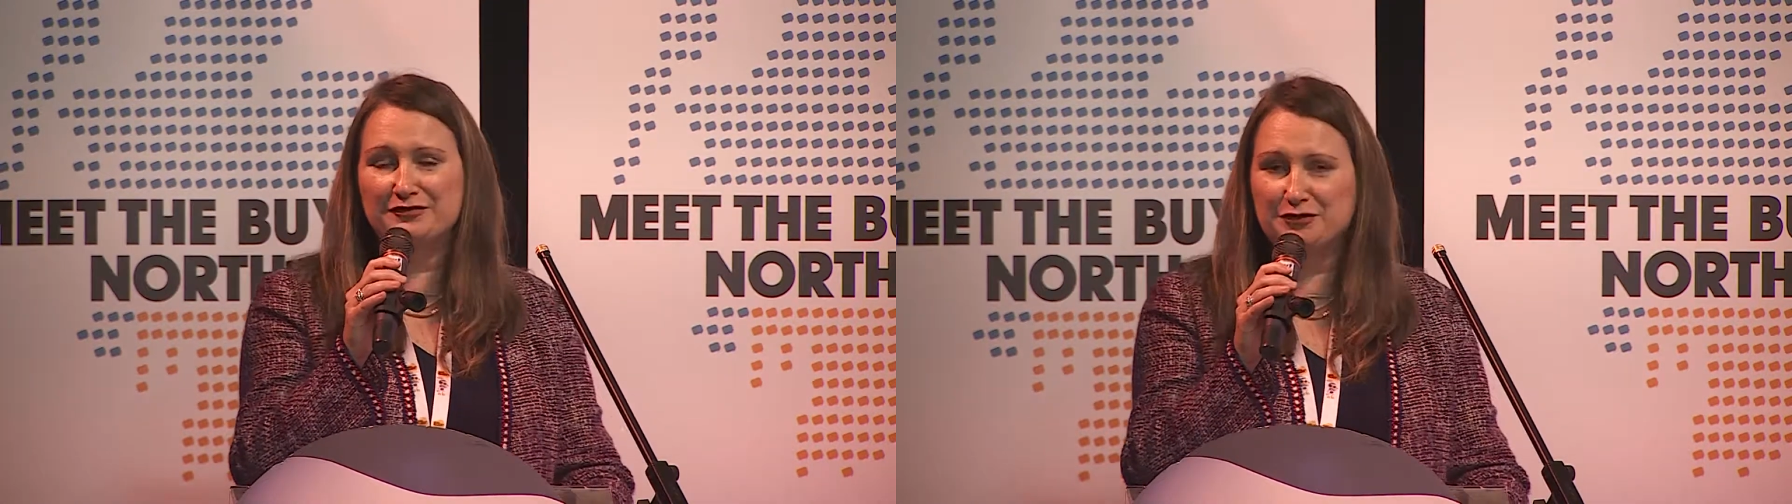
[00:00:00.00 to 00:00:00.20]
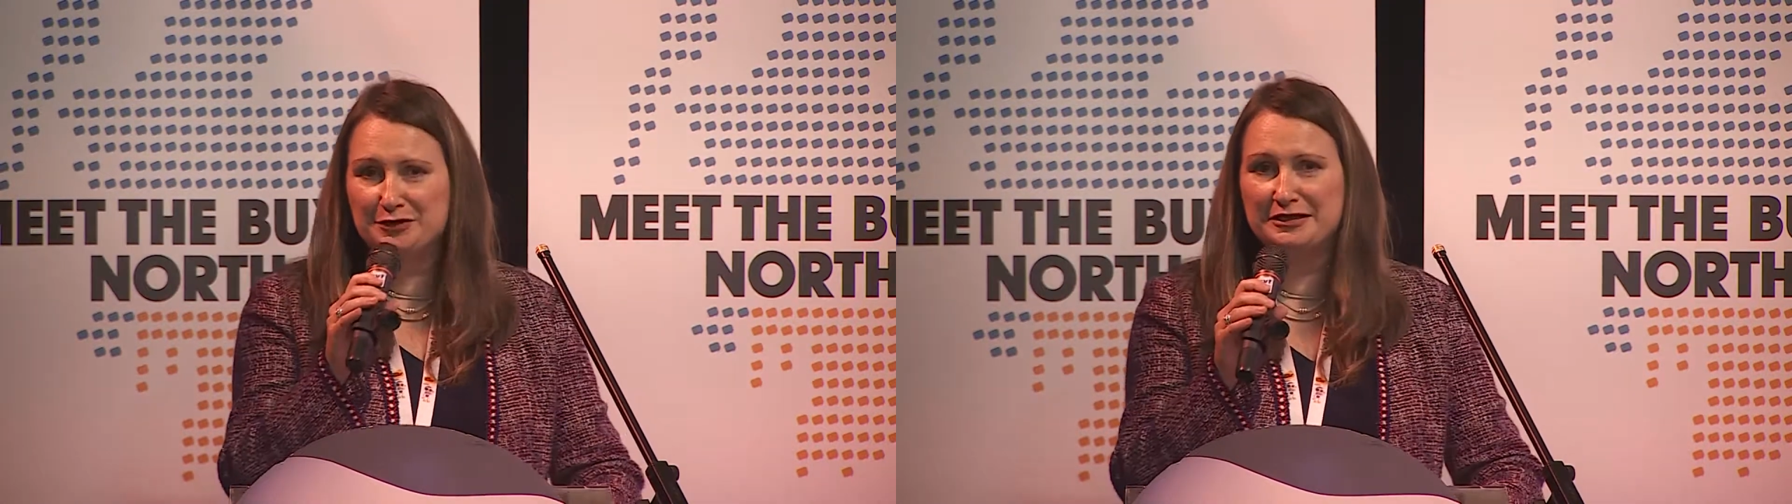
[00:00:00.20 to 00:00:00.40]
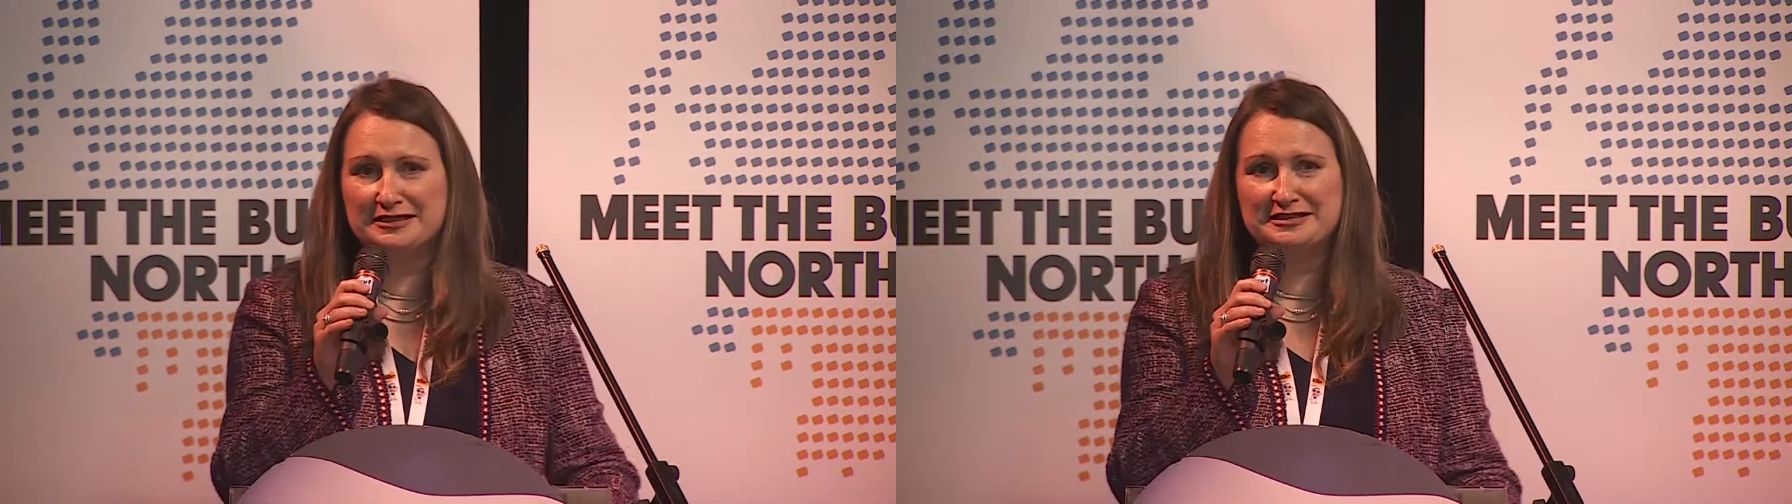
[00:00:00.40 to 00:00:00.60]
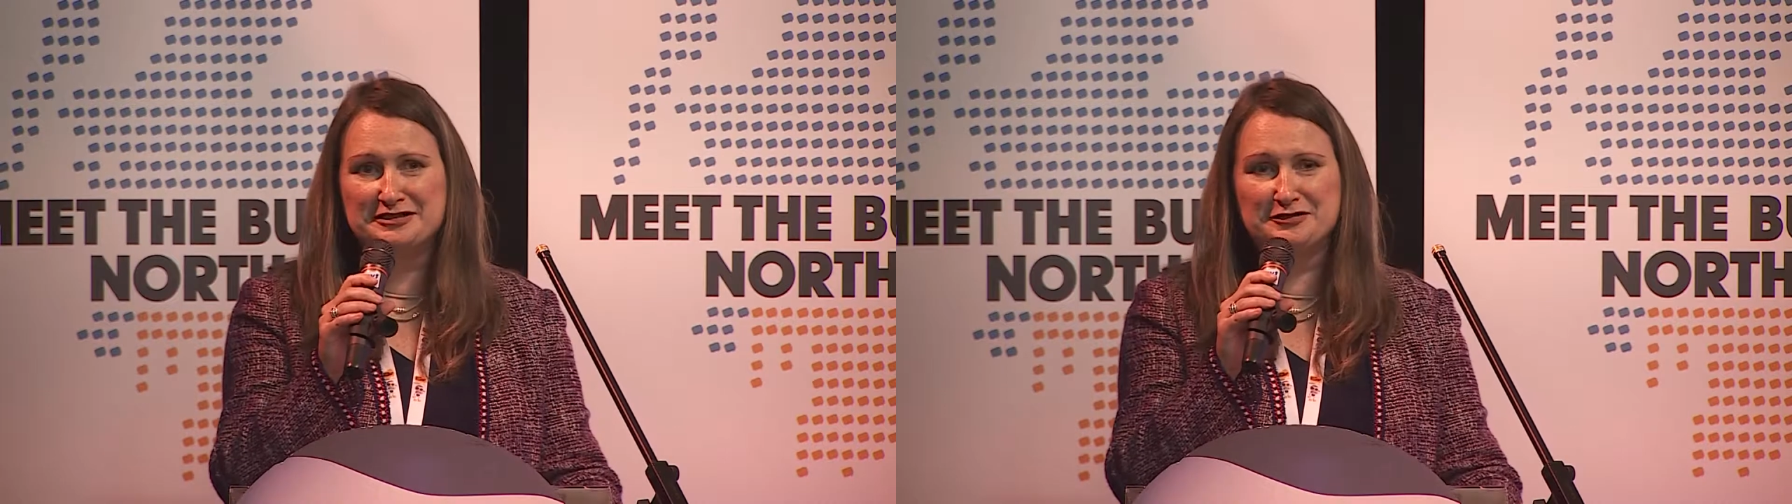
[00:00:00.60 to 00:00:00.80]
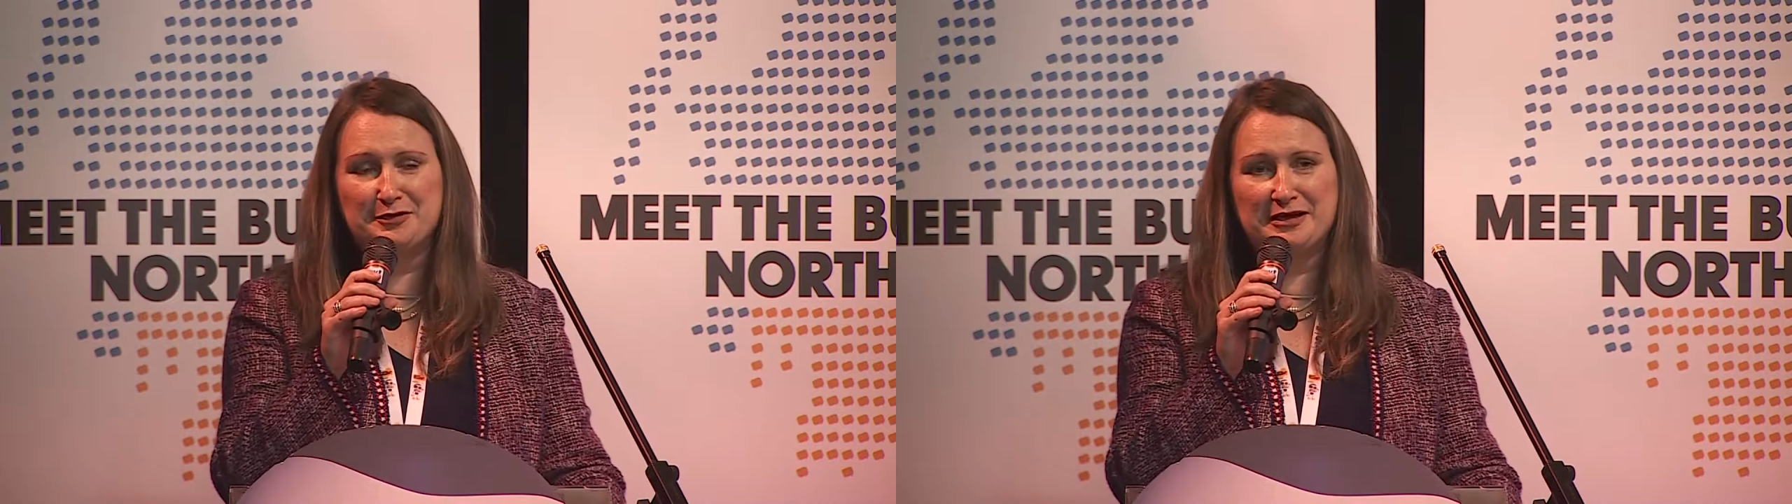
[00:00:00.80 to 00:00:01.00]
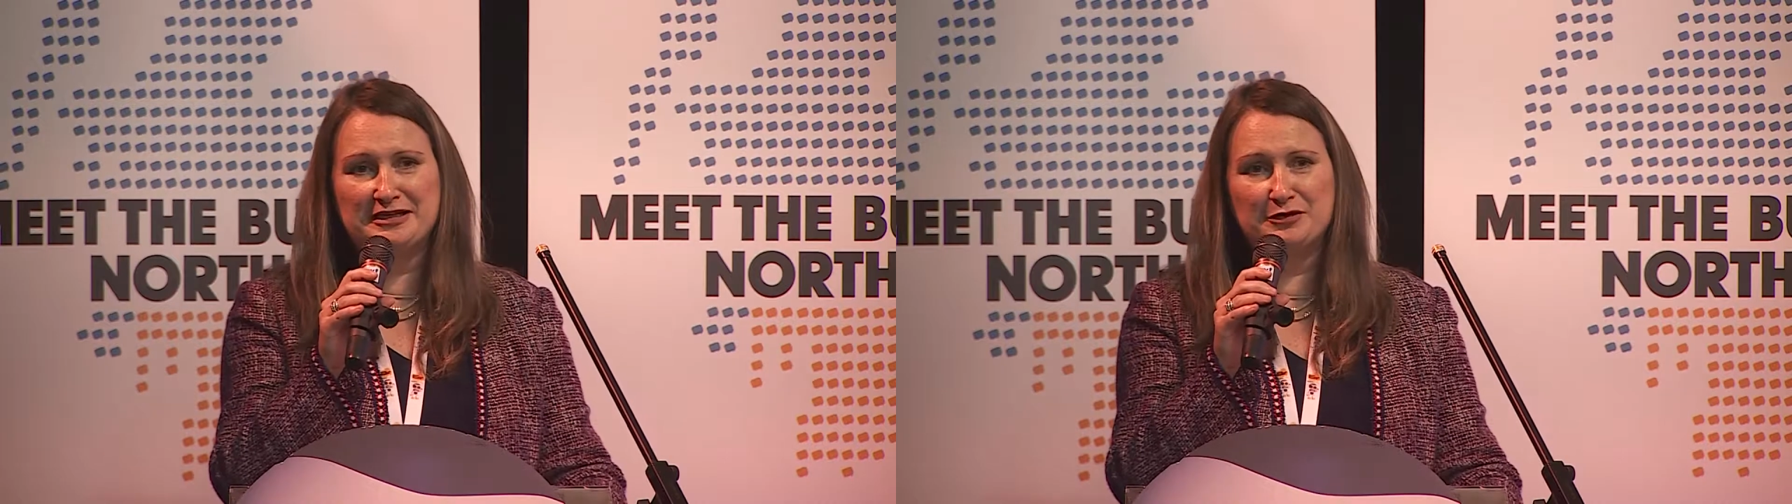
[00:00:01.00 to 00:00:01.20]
few glasses of wine